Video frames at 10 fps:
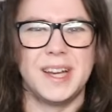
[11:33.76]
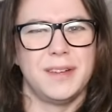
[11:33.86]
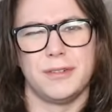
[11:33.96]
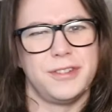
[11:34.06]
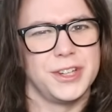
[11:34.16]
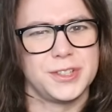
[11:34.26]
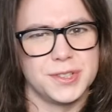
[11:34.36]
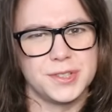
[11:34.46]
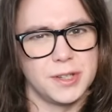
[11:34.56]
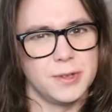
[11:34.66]
I never finished
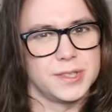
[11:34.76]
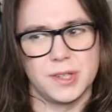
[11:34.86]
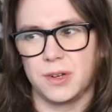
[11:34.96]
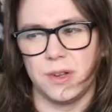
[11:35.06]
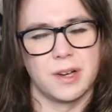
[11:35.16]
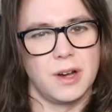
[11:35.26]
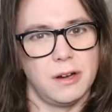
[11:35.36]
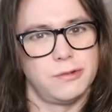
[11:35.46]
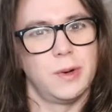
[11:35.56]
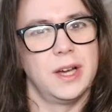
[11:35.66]
the series. I got like
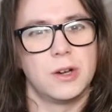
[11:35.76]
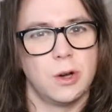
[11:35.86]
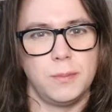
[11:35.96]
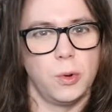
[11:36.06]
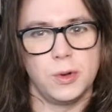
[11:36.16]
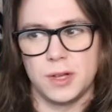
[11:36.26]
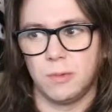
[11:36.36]
halfway. I got bored.